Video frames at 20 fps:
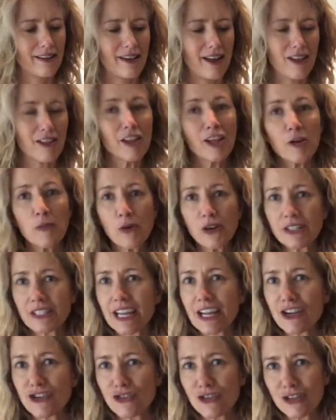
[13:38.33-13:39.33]
a little more
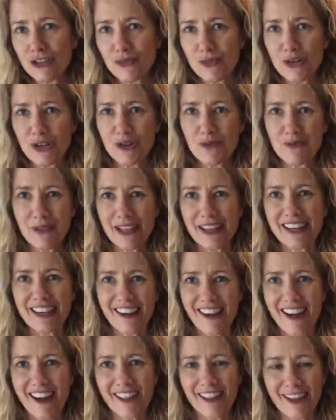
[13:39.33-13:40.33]
dangerous when you're blending
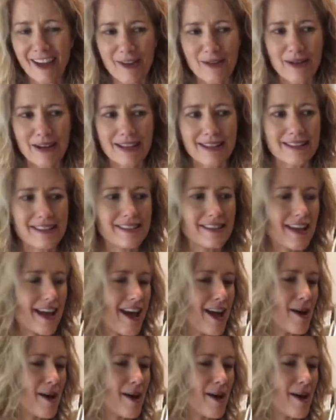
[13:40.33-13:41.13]
hot liquids.